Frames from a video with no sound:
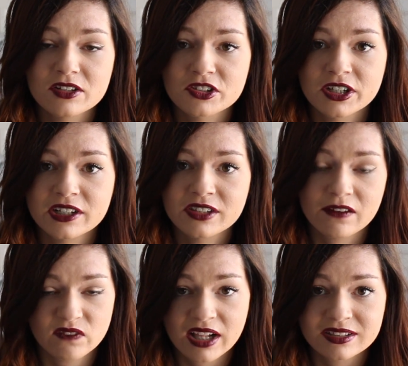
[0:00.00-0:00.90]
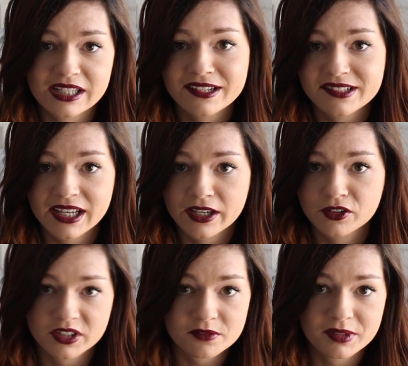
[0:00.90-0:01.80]
during like Valentine's Day and
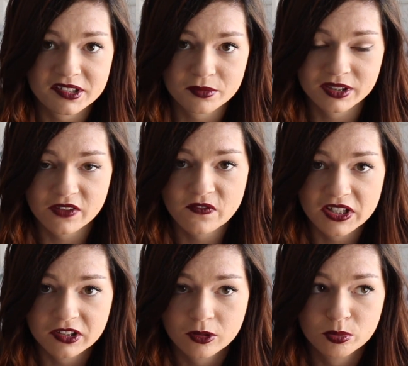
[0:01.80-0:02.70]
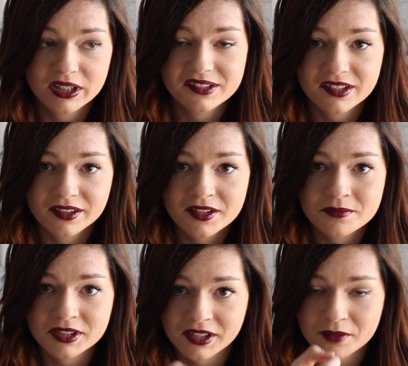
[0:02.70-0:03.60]
Christmas with the fun little prints on
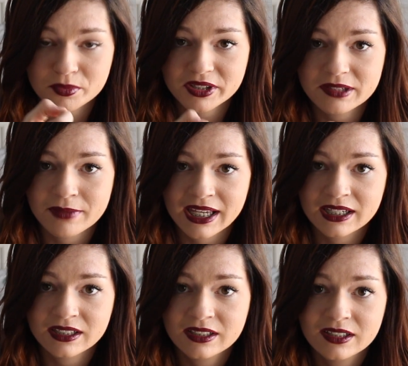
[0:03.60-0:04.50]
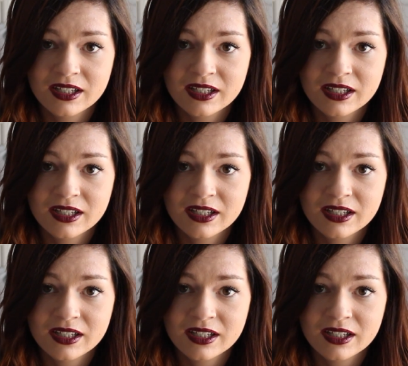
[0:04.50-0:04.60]
them. They're like pre-made.